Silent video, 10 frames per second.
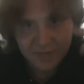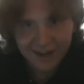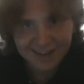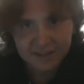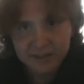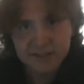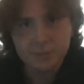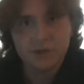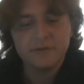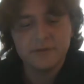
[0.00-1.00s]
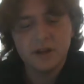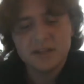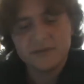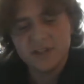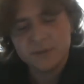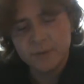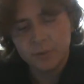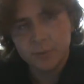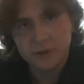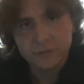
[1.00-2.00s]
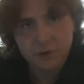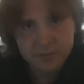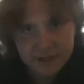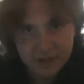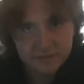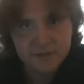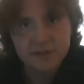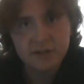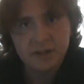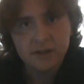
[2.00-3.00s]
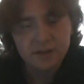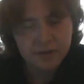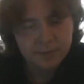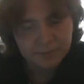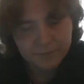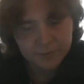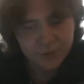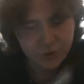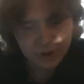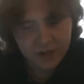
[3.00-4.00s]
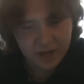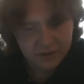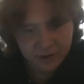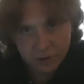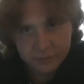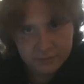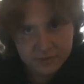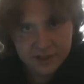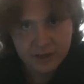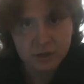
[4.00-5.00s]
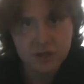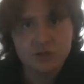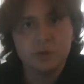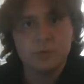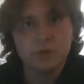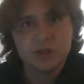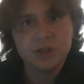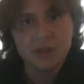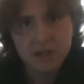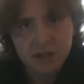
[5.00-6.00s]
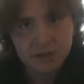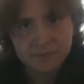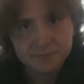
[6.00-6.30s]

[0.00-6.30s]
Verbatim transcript: undisciplined philosophies people build for themselves purely out of their own psychological bullshit need.